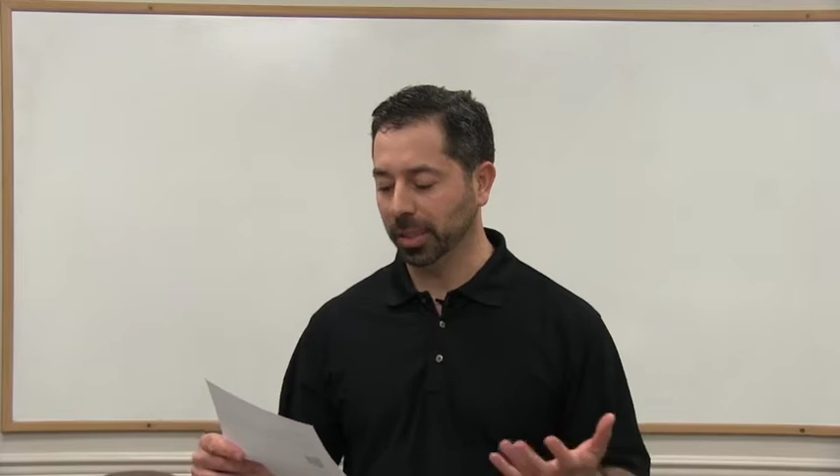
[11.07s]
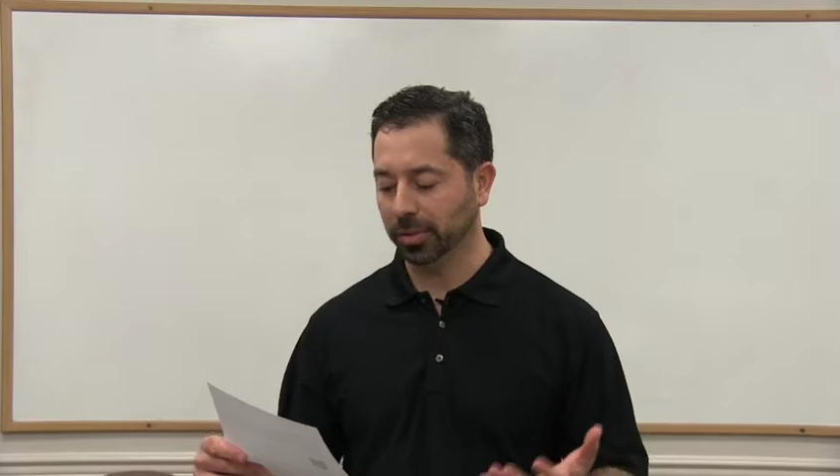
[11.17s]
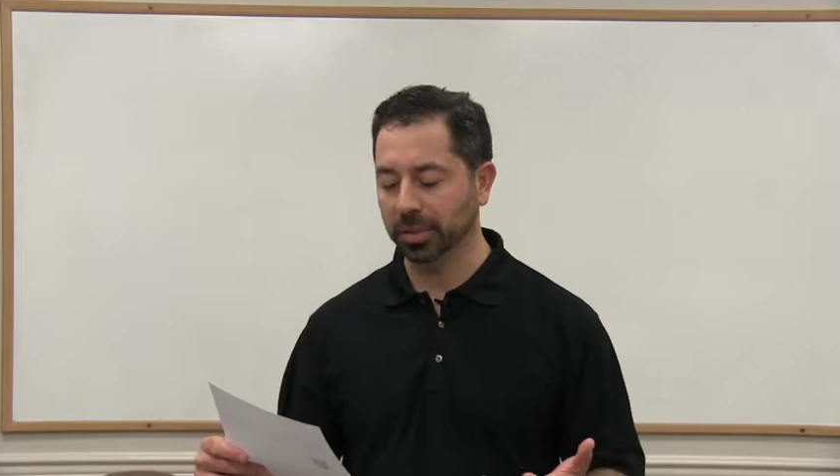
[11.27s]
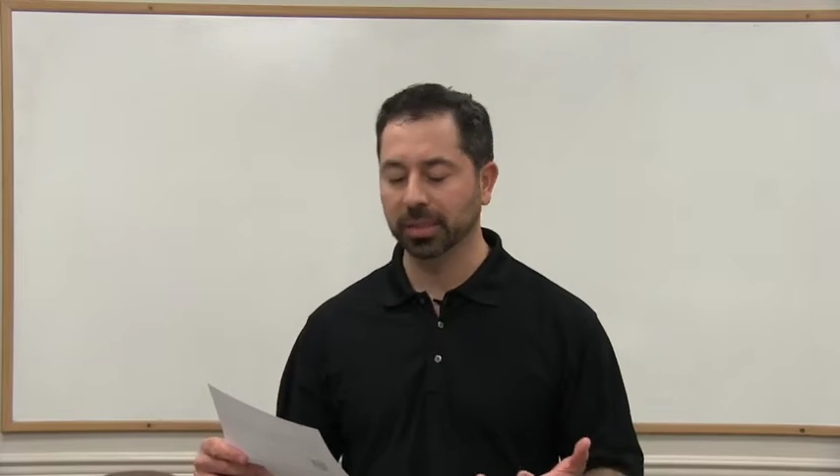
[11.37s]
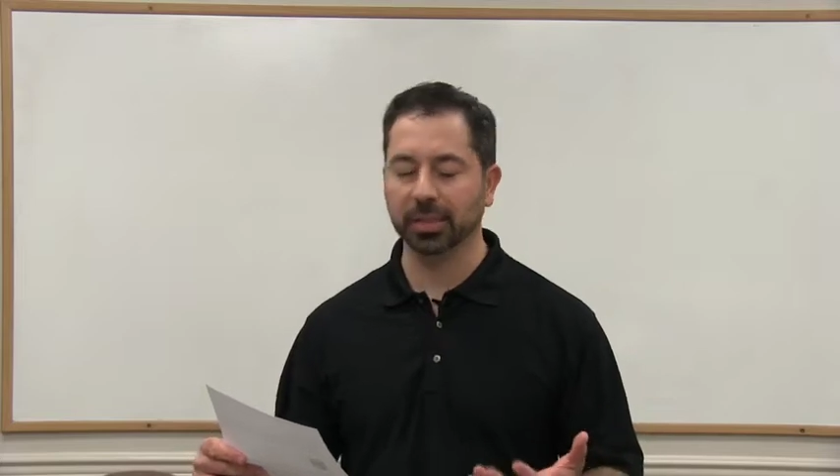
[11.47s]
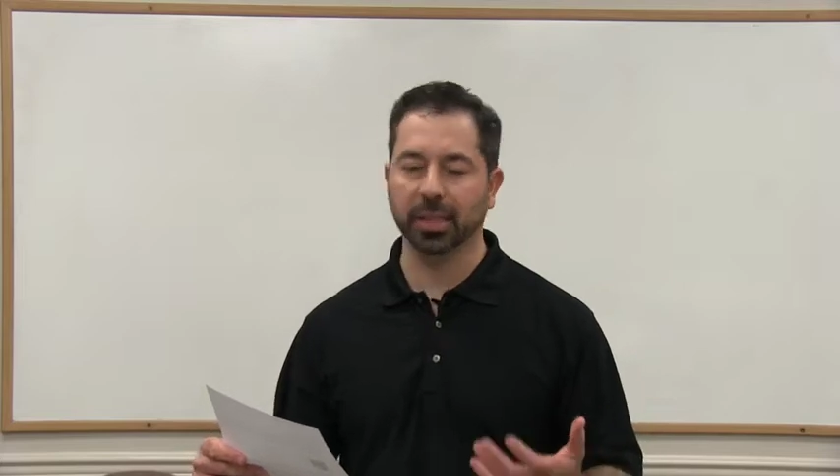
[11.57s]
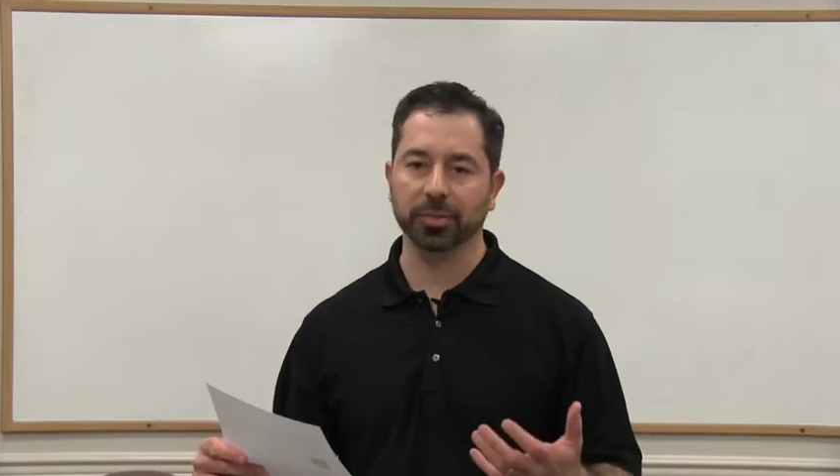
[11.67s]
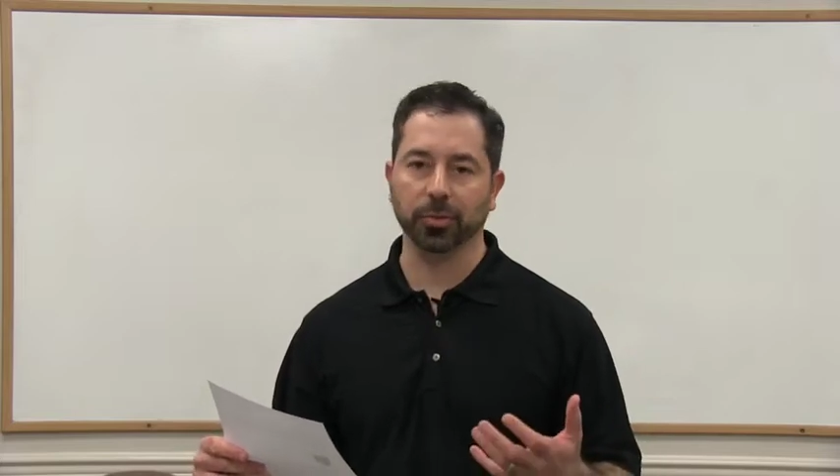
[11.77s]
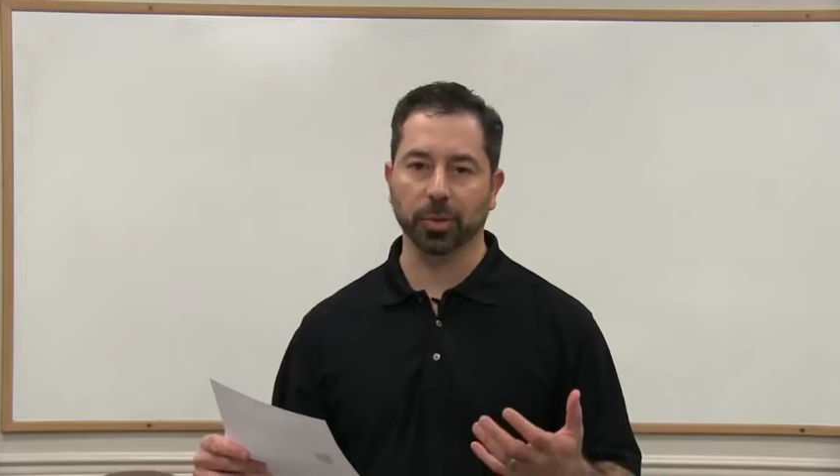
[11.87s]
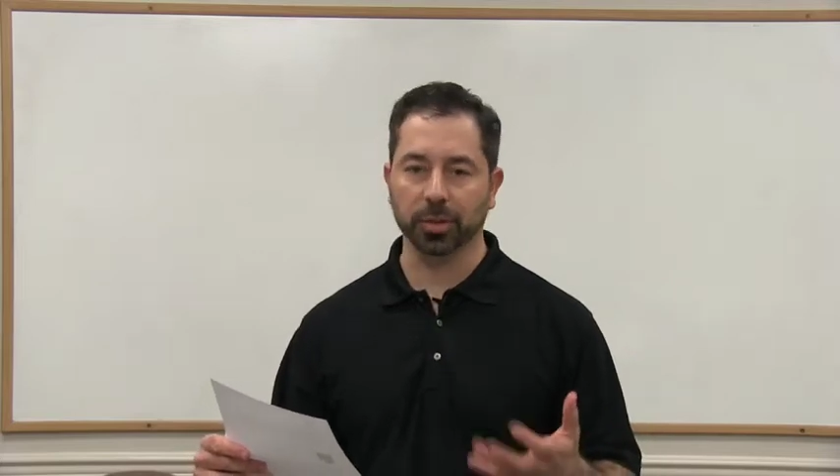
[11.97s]
that are
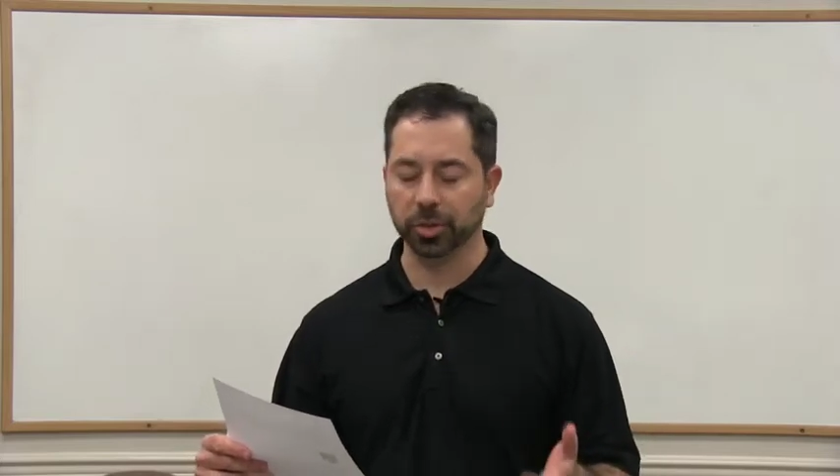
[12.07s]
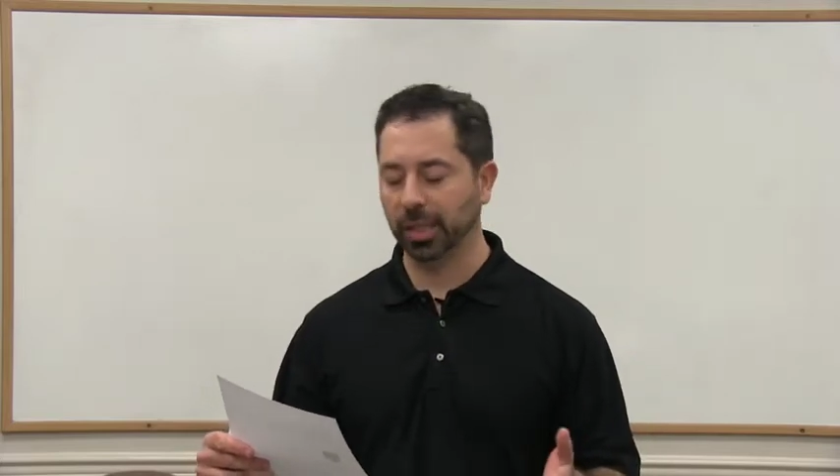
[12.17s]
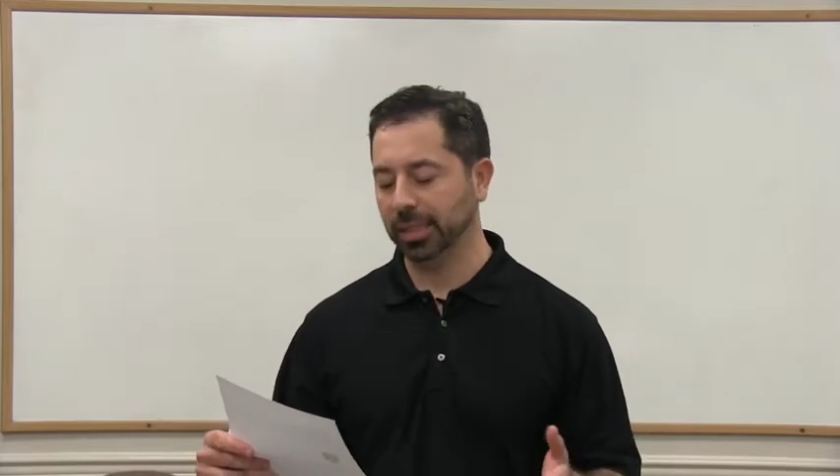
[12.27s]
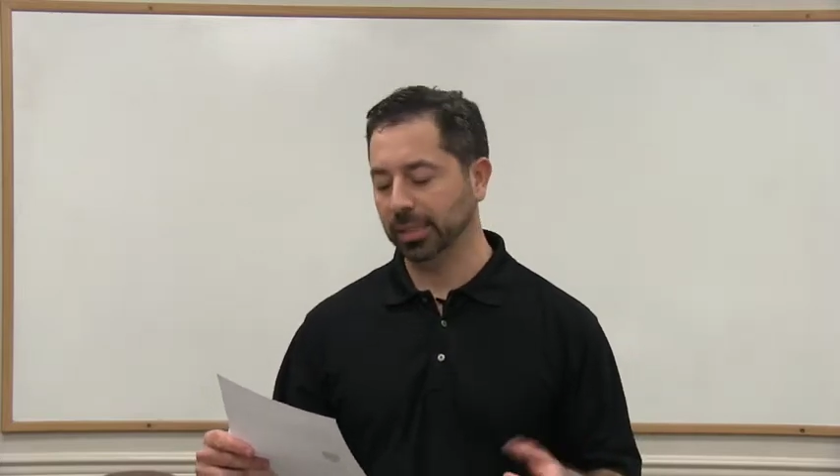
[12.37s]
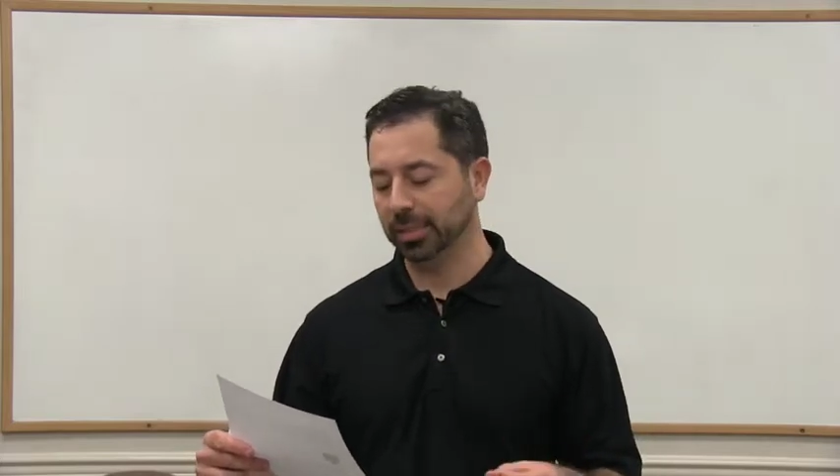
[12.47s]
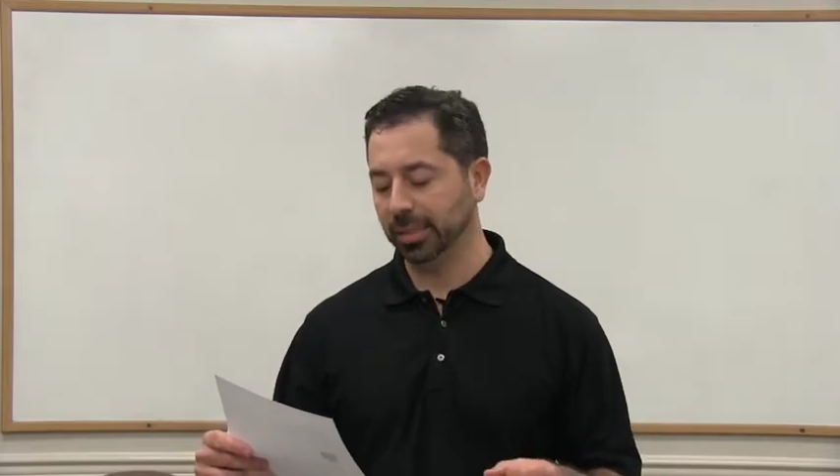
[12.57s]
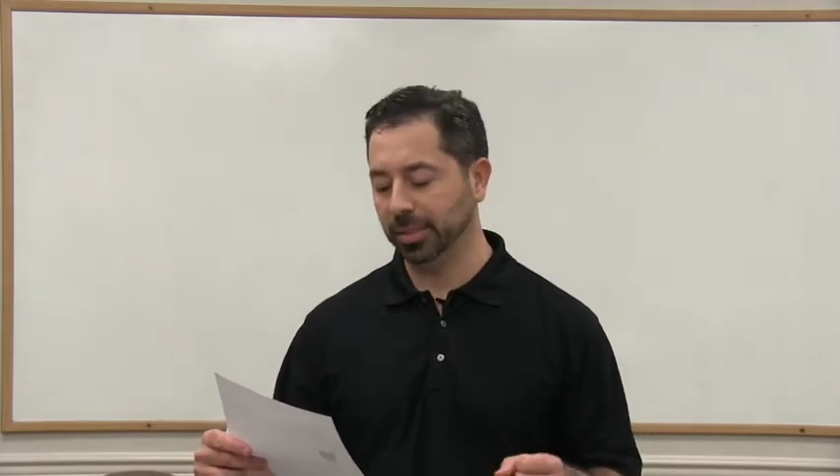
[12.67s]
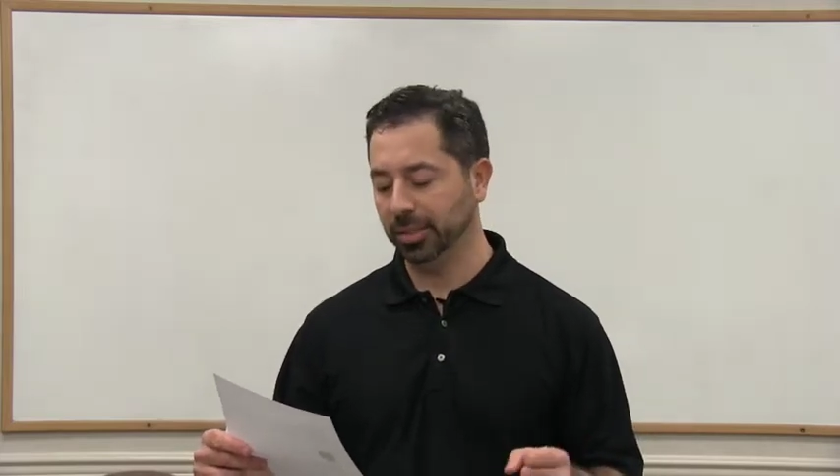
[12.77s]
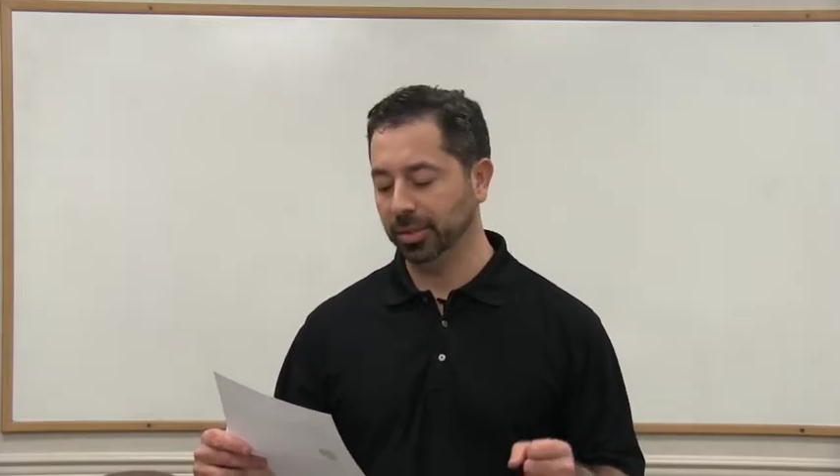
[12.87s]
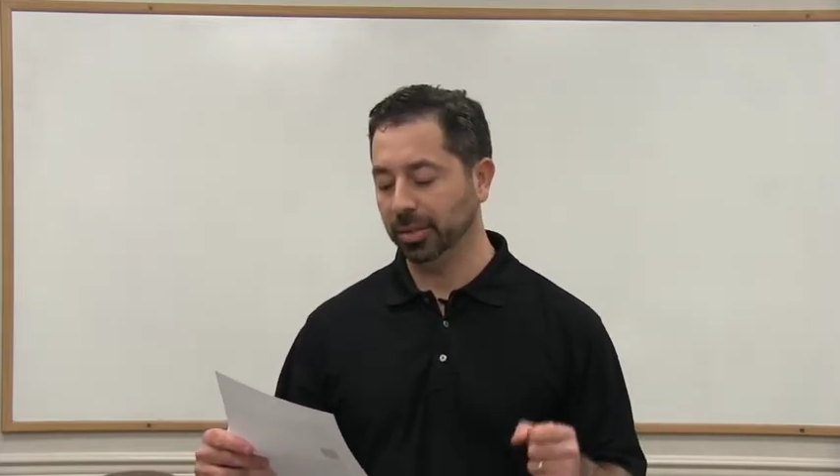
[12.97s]
successful are attracting
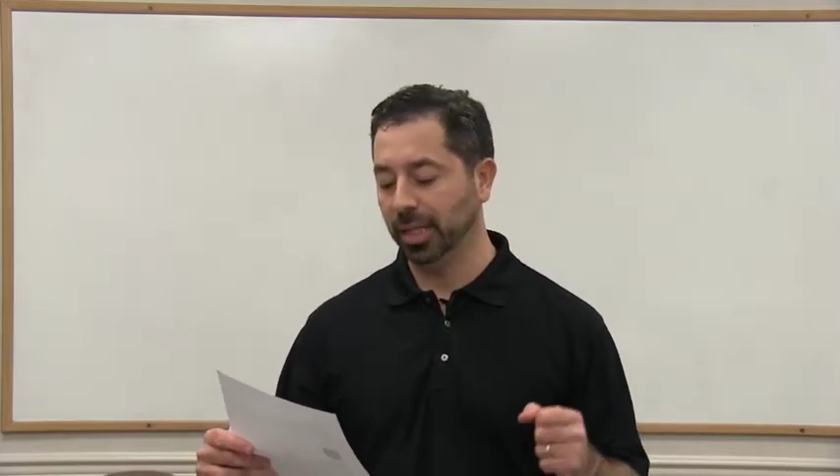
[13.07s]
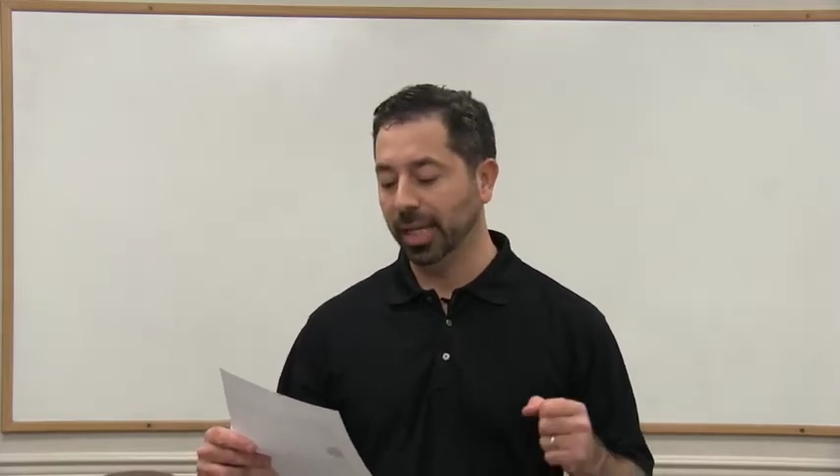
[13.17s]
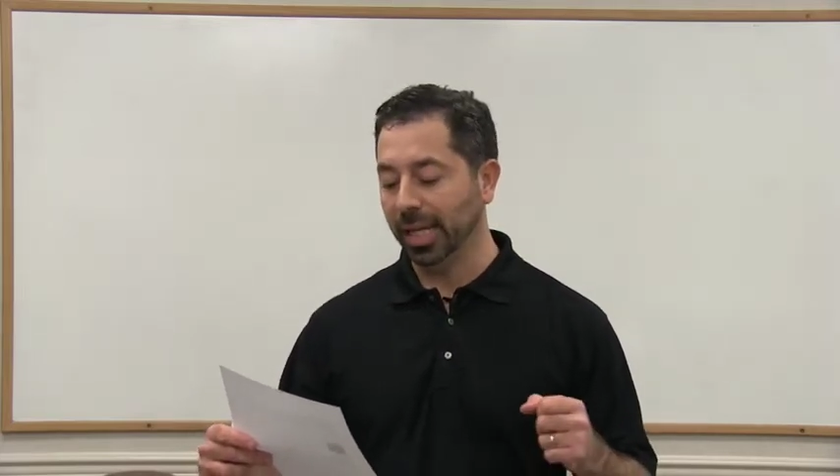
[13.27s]
seniors.